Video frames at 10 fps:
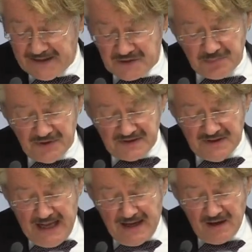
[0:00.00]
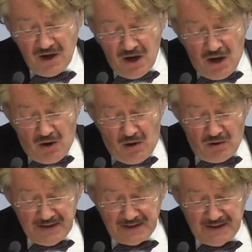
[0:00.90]
and its personnel,
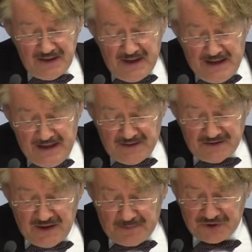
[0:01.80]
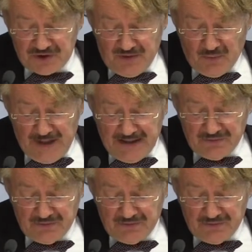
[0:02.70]
or in an adoption